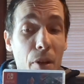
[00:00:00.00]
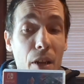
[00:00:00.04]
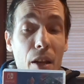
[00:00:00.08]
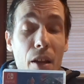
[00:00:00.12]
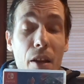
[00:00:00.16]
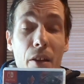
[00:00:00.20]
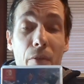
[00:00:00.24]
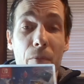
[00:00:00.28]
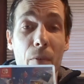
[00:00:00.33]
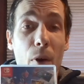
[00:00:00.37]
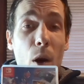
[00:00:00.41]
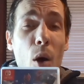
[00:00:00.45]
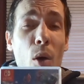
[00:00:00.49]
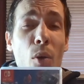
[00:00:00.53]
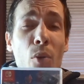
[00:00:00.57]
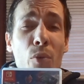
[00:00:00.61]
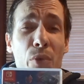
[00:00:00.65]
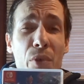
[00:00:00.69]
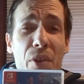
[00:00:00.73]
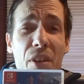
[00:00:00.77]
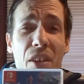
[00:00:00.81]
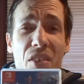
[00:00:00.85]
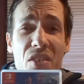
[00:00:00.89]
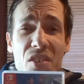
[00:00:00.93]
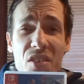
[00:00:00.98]
and I've
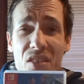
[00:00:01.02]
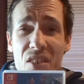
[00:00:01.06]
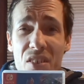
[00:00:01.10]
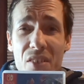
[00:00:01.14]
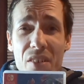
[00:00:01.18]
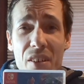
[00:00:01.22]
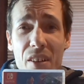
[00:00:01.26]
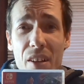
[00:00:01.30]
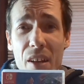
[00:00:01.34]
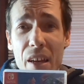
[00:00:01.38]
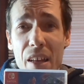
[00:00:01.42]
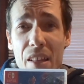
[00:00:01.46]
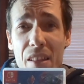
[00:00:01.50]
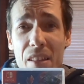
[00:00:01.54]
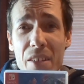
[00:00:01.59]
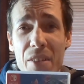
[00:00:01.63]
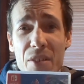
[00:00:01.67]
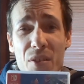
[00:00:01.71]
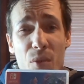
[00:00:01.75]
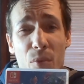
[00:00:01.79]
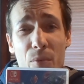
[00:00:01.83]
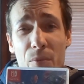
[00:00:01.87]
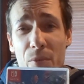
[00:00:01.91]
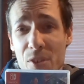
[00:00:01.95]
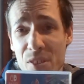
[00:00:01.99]
already sunk at
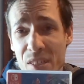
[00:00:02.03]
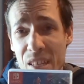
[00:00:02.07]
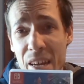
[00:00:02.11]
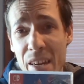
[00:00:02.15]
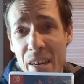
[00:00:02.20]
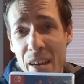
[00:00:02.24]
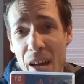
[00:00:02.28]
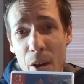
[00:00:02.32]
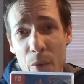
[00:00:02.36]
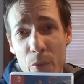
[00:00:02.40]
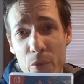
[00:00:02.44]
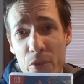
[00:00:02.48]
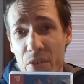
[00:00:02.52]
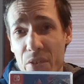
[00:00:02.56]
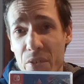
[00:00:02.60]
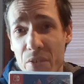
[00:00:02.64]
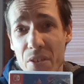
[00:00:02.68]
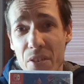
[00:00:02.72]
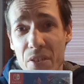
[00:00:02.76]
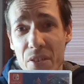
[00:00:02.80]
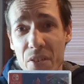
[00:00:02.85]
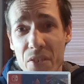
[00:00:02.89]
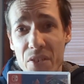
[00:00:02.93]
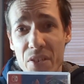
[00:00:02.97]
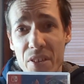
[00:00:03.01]
least over 10 hours
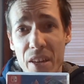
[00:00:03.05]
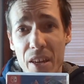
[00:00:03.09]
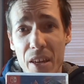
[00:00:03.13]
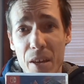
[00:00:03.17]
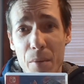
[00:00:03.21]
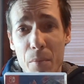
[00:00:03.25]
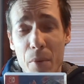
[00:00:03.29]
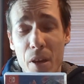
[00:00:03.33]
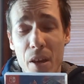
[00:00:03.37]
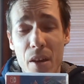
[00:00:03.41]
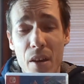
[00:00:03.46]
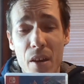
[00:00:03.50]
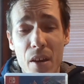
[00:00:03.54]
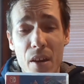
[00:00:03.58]
into this game.